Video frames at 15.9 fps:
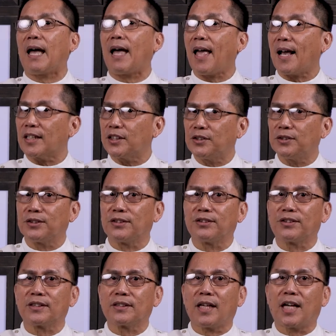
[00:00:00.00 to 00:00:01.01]

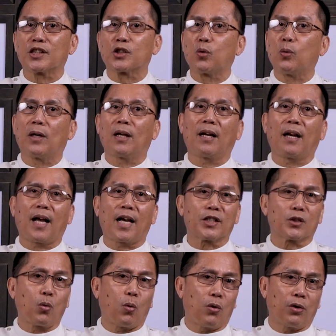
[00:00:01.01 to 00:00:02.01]
actions as well
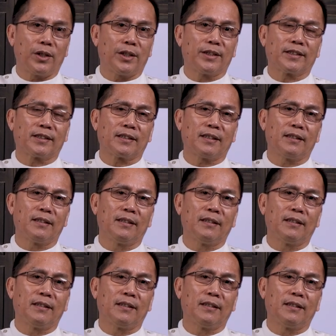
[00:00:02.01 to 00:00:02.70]
as words.